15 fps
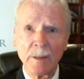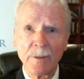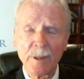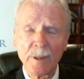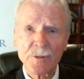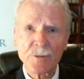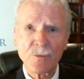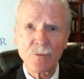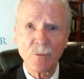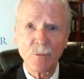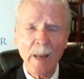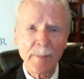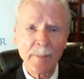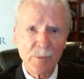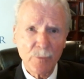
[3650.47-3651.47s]
this
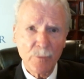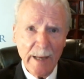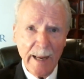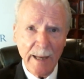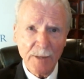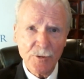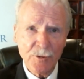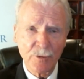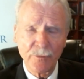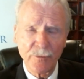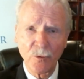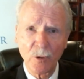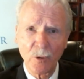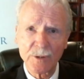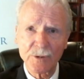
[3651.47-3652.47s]
rapid reaction
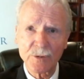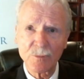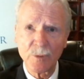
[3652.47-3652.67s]
force,